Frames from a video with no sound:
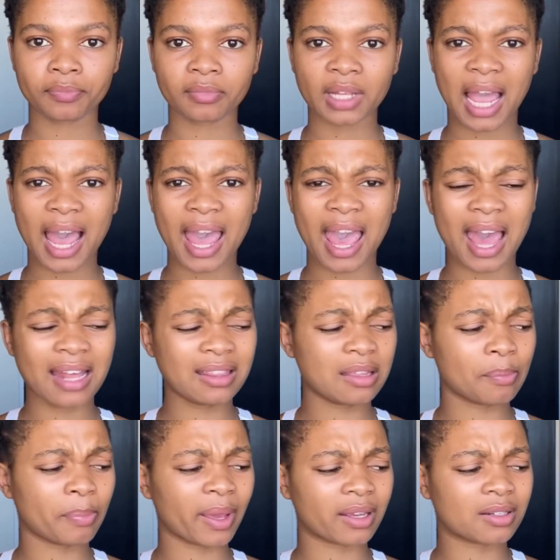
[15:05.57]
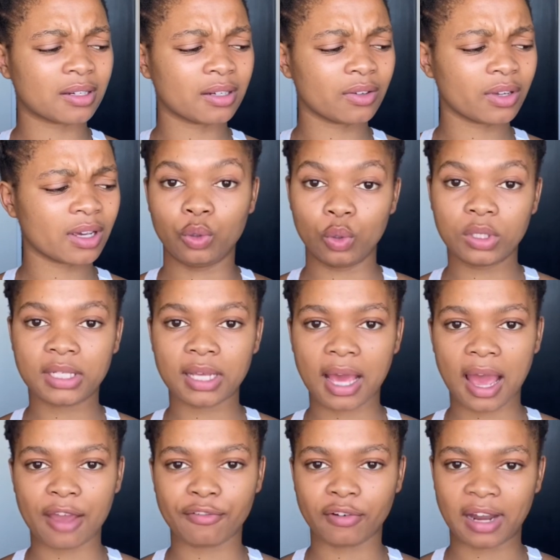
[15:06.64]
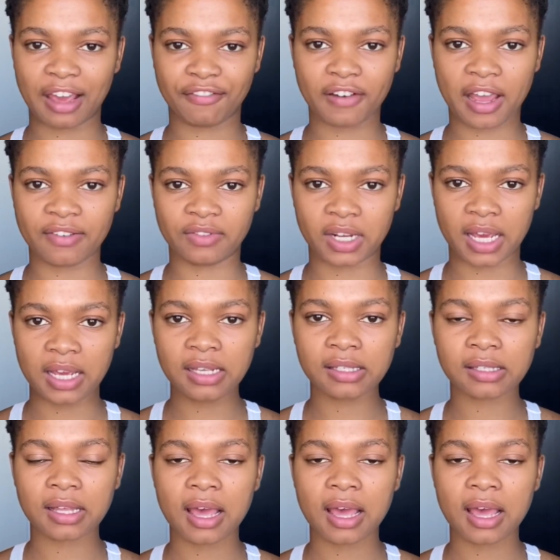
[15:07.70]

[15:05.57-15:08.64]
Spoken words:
I had the bacteria UTI for like 5 days,